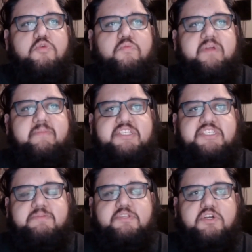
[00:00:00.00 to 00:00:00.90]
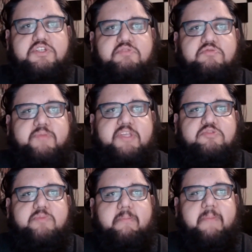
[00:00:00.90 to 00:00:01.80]
written by Chip Zdarsky with
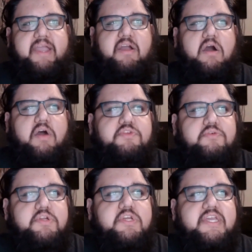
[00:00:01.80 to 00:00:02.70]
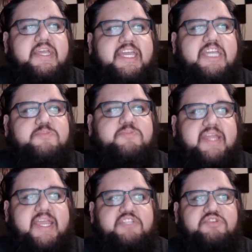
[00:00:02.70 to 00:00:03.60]
pencils by Mike Hawthorne, inks by
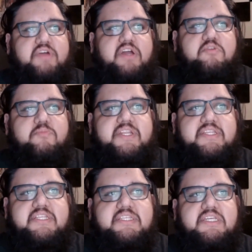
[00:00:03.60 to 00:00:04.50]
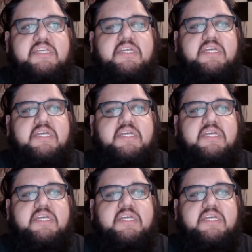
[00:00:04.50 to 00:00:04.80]
Adriano Benedetto,